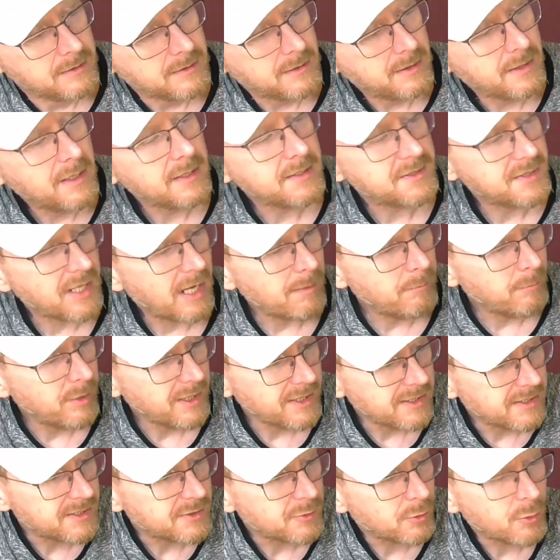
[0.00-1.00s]
The
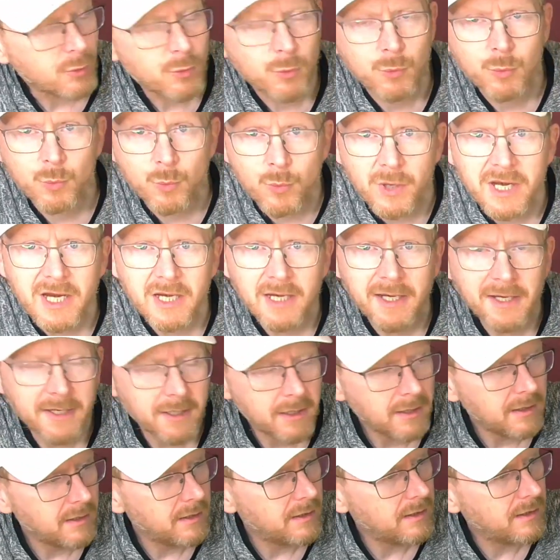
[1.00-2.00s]
assembly is
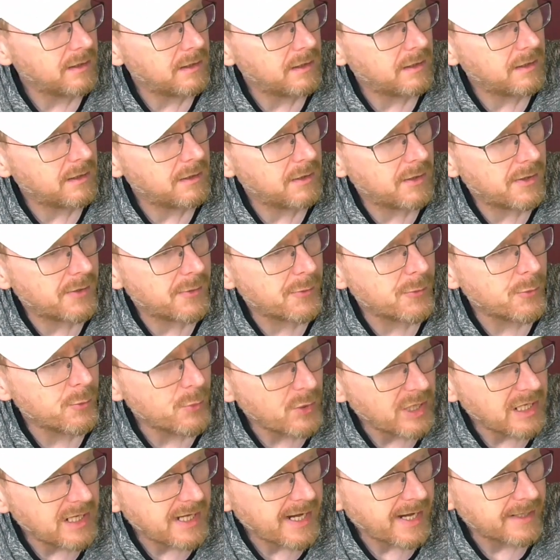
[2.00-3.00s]
really,
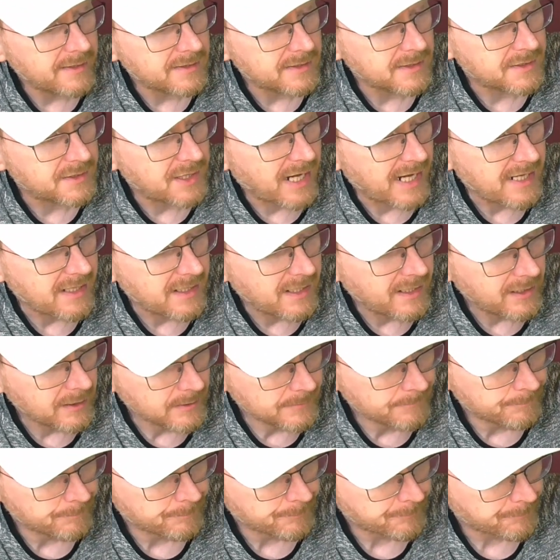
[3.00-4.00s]
really
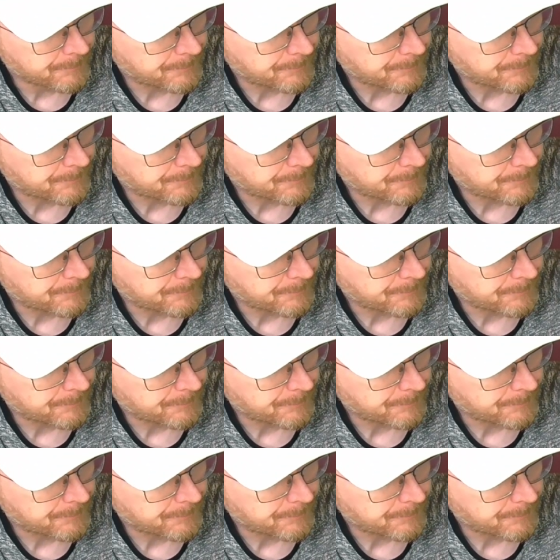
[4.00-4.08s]
entertaining,